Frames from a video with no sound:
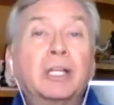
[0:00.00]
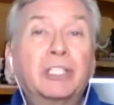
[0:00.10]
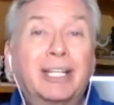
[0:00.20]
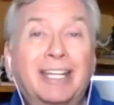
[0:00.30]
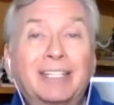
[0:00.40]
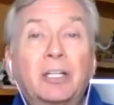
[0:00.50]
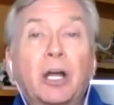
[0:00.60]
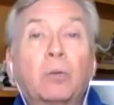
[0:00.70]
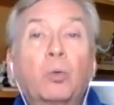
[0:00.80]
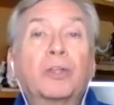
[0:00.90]
to end
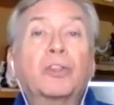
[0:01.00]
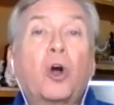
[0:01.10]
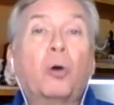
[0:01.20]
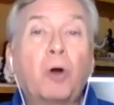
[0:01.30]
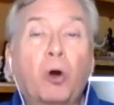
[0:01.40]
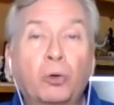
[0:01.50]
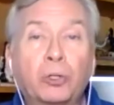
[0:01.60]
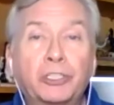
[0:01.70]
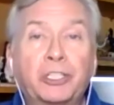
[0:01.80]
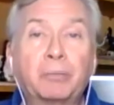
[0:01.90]
up with home
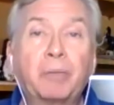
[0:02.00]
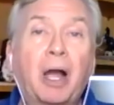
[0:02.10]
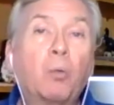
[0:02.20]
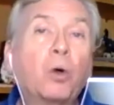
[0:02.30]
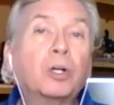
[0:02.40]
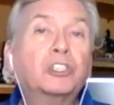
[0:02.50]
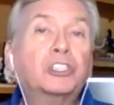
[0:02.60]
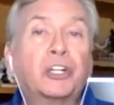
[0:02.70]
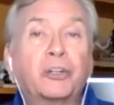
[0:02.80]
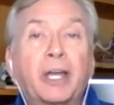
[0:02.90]
ownership. I want to
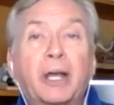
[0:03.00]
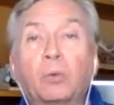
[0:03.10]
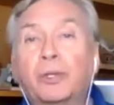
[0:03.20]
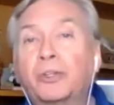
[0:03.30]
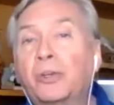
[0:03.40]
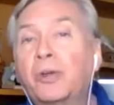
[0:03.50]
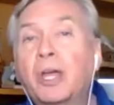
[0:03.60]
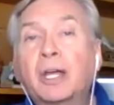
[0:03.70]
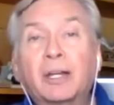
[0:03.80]
share that with you.